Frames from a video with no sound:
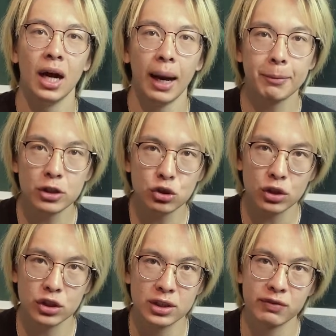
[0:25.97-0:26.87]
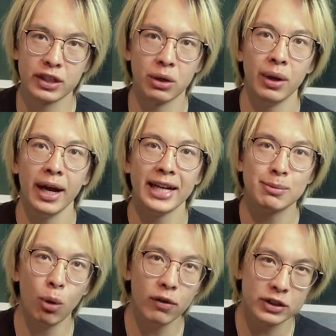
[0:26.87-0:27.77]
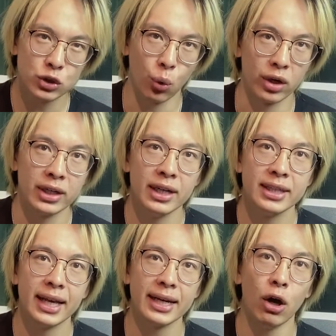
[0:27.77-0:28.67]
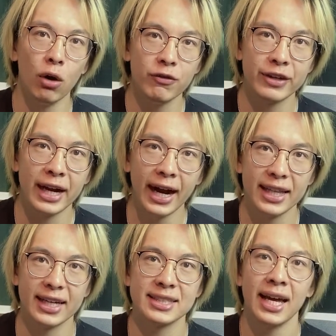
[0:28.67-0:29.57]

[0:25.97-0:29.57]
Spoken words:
I'm going to structure this video as more of a story that hopefully highlights